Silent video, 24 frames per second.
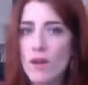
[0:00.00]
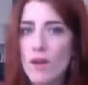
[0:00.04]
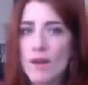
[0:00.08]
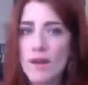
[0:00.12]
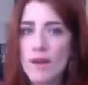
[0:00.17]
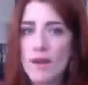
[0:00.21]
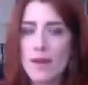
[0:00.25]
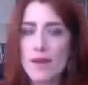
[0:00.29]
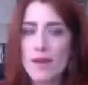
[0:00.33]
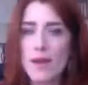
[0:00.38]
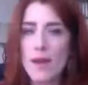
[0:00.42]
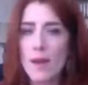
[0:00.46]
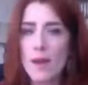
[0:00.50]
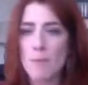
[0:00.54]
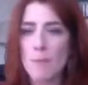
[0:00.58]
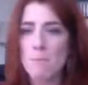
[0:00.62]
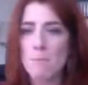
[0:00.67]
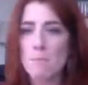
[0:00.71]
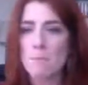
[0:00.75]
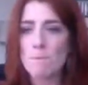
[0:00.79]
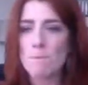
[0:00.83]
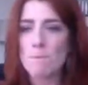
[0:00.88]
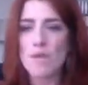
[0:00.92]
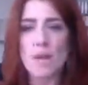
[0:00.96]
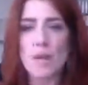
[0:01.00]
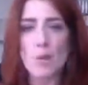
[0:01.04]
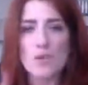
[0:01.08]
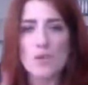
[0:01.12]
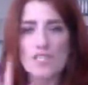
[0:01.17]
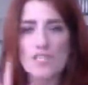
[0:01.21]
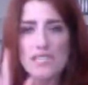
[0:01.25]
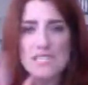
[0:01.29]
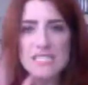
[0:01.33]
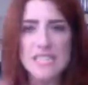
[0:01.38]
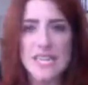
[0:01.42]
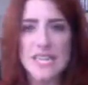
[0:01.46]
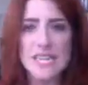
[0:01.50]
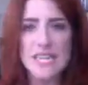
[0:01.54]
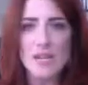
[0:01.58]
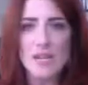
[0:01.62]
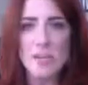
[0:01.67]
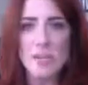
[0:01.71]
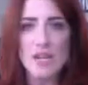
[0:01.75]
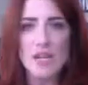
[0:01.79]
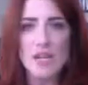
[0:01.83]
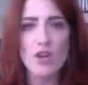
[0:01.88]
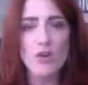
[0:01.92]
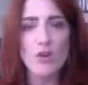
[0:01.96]
But I wasn't taking
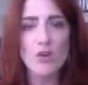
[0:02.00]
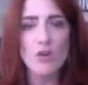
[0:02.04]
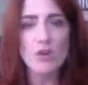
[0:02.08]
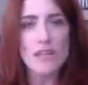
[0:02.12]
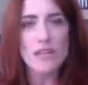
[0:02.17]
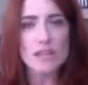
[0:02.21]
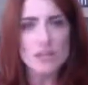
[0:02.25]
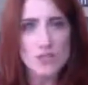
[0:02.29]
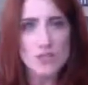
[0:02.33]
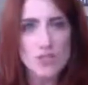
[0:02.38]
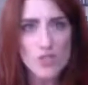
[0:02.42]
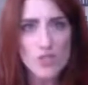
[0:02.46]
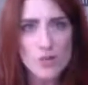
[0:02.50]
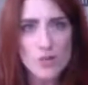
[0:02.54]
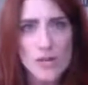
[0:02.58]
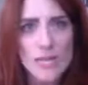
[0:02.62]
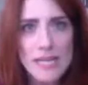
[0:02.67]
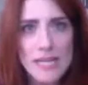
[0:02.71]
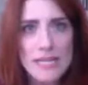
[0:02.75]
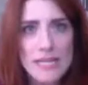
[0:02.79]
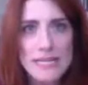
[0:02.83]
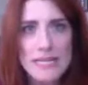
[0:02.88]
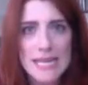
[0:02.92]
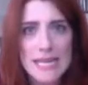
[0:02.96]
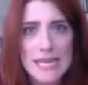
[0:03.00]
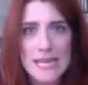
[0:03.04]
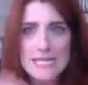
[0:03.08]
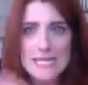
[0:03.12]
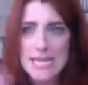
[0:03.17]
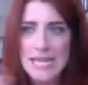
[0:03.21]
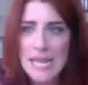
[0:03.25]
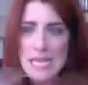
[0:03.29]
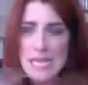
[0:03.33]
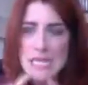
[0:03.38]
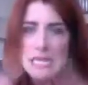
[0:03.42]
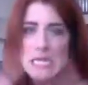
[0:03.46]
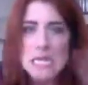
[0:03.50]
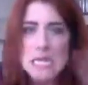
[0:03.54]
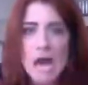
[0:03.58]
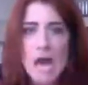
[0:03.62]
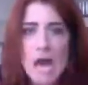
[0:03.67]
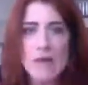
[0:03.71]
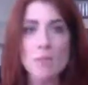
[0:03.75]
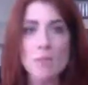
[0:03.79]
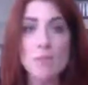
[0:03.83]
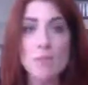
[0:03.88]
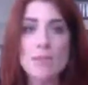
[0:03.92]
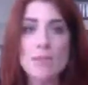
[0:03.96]
my goal and strangling it and not
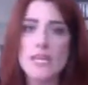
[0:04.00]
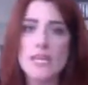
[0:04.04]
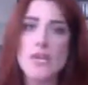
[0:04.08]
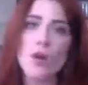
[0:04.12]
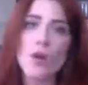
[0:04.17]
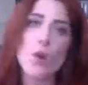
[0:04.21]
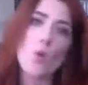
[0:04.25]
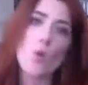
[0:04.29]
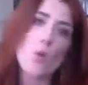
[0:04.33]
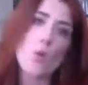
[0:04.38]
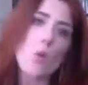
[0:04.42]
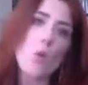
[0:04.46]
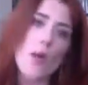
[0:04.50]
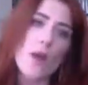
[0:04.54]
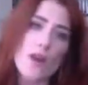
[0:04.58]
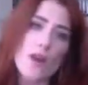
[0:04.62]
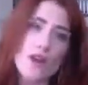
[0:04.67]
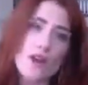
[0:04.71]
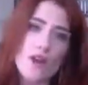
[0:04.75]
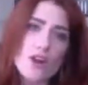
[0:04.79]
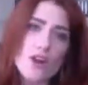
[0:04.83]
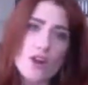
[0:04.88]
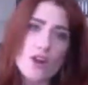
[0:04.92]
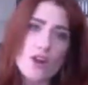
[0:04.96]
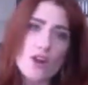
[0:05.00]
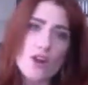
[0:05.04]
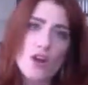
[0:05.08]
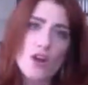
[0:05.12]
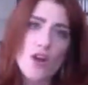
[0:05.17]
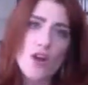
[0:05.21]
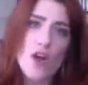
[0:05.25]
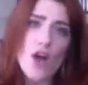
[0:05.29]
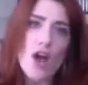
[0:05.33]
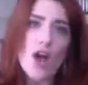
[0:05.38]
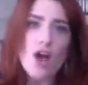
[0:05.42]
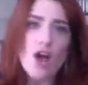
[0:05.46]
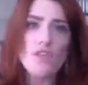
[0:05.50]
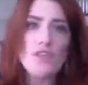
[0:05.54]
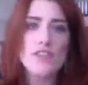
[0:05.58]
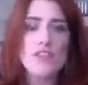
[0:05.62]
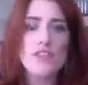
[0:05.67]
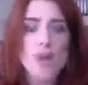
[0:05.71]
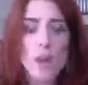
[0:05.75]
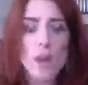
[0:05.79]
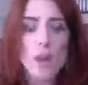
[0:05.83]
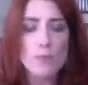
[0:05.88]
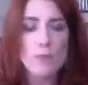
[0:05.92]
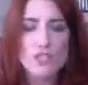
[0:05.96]
being aware of the
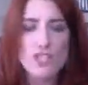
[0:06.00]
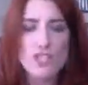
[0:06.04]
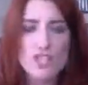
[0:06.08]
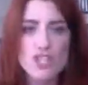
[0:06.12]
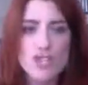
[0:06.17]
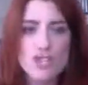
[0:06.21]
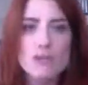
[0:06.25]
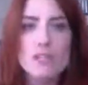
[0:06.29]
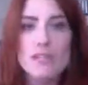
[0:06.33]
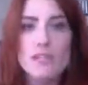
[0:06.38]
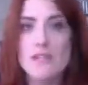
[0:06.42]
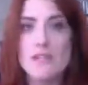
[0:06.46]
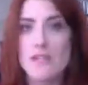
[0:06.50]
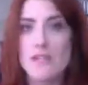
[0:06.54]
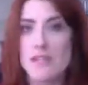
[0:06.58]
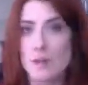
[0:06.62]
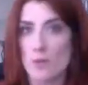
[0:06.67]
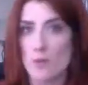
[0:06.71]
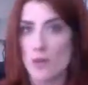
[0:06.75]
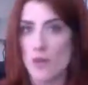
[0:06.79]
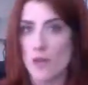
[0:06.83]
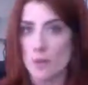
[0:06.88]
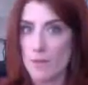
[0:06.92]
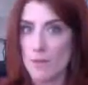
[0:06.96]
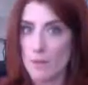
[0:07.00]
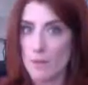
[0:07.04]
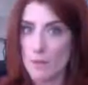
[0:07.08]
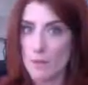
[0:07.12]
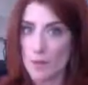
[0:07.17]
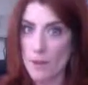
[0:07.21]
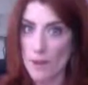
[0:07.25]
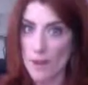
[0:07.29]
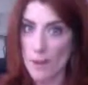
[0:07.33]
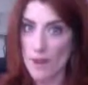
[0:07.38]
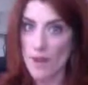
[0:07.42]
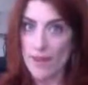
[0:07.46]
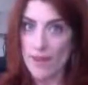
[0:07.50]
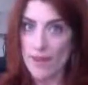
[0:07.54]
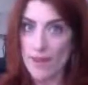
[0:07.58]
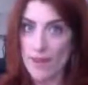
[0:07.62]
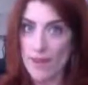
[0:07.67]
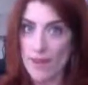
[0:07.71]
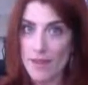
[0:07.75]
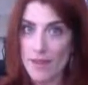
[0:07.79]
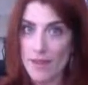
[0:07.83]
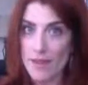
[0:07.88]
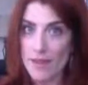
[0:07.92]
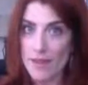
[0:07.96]
opportunities that were coming my way
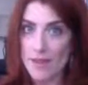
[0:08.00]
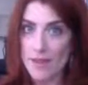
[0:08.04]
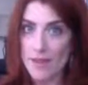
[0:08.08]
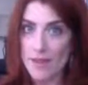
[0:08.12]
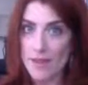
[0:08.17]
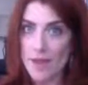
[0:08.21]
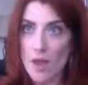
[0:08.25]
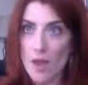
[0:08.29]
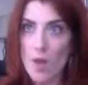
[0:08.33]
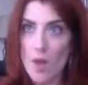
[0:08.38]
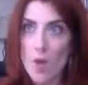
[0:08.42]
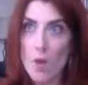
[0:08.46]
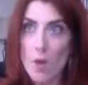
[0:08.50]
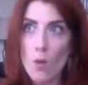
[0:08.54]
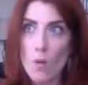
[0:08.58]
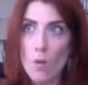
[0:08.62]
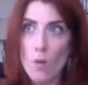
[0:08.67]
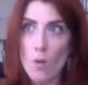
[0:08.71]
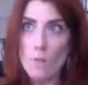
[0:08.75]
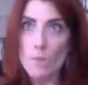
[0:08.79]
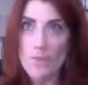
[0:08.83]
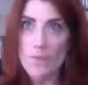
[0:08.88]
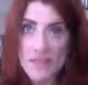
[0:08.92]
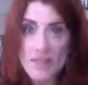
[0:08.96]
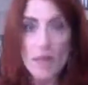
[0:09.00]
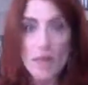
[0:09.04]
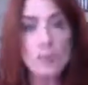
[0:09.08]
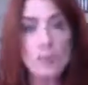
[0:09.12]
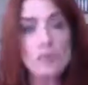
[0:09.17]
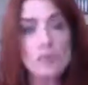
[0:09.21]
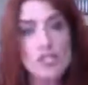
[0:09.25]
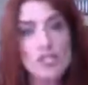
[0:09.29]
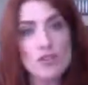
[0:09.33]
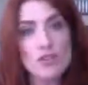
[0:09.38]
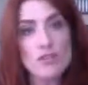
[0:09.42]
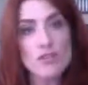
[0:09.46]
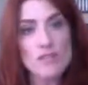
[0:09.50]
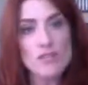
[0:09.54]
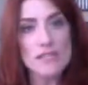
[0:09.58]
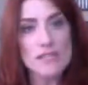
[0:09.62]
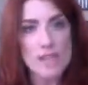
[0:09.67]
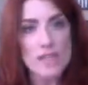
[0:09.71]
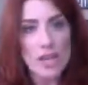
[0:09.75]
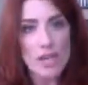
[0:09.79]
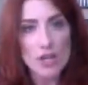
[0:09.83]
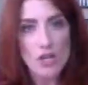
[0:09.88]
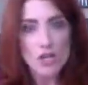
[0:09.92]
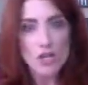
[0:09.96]
and the opportunities
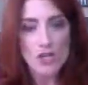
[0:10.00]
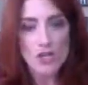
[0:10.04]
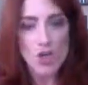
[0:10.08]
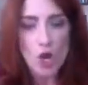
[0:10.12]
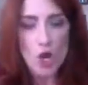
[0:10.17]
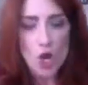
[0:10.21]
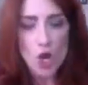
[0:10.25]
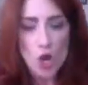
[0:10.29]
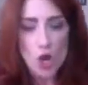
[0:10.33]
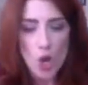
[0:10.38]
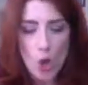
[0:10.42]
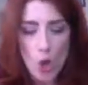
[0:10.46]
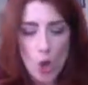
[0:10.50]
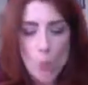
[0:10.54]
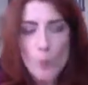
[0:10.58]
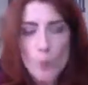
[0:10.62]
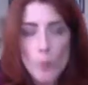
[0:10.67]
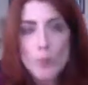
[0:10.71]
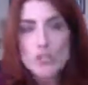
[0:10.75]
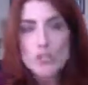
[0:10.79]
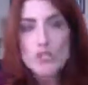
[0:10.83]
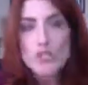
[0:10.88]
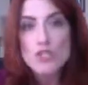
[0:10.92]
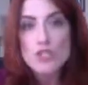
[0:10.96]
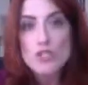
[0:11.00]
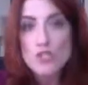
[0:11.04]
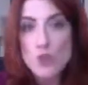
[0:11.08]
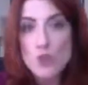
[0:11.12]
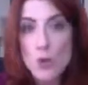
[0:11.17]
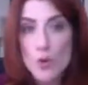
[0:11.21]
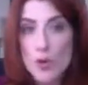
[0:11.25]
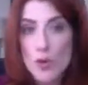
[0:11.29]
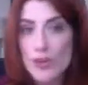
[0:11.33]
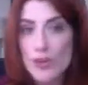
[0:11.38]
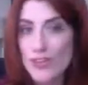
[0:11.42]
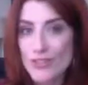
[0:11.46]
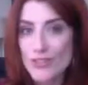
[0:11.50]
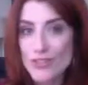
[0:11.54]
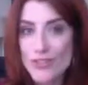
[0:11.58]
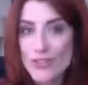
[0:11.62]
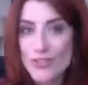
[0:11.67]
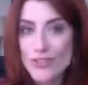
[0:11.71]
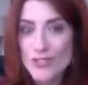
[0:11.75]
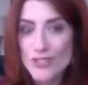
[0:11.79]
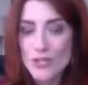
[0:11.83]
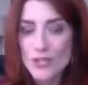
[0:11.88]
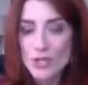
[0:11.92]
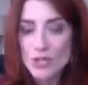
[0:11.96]
that could open
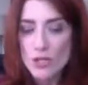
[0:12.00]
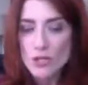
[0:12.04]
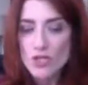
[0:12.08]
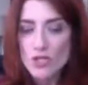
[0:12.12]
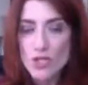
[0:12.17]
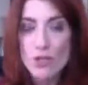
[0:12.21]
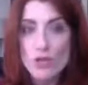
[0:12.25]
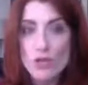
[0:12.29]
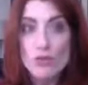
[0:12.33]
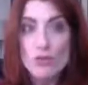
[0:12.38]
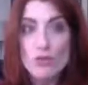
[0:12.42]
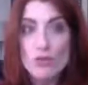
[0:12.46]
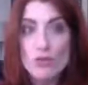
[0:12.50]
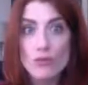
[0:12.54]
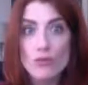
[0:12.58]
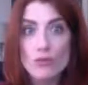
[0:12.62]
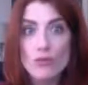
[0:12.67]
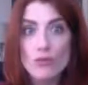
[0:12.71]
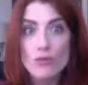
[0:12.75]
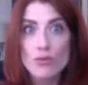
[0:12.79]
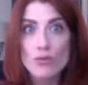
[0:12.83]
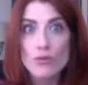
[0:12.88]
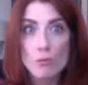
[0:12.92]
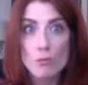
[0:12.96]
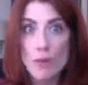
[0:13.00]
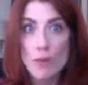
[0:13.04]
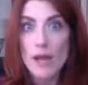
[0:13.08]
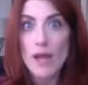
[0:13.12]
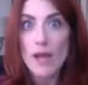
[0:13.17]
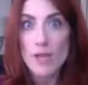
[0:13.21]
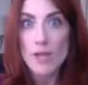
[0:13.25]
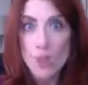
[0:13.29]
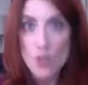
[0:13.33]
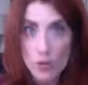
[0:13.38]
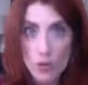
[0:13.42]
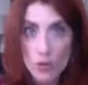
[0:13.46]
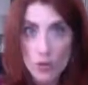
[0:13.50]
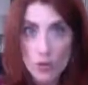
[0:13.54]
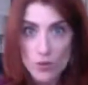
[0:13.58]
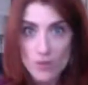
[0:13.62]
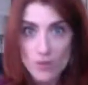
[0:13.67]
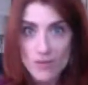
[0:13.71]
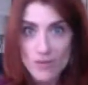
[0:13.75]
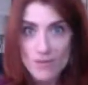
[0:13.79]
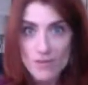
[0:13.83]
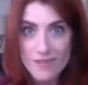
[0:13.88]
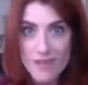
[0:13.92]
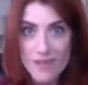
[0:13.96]
doors to my goal
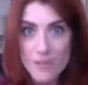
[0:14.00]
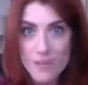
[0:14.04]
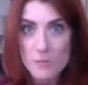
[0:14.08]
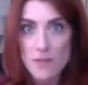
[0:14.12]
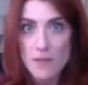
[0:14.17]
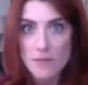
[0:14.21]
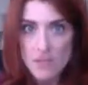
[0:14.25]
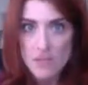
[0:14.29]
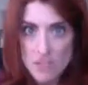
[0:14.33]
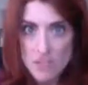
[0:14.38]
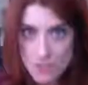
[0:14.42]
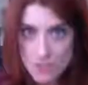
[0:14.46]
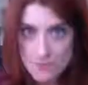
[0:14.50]
and my vision.